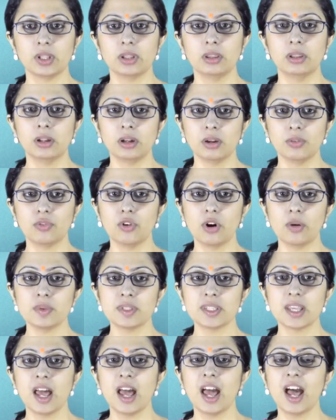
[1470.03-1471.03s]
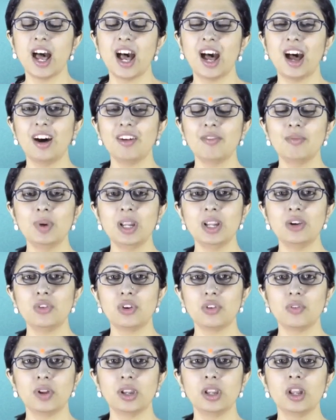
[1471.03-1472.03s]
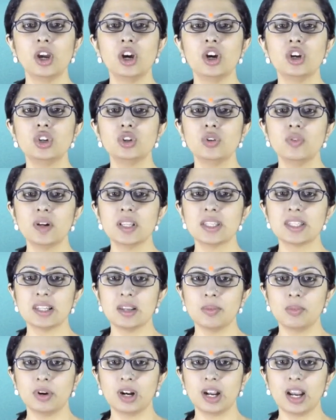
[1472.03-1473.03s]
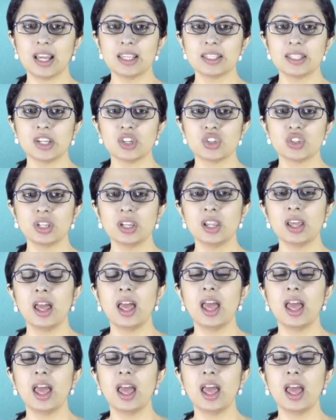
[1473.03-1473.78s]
The reforms have been driven towards liberalization,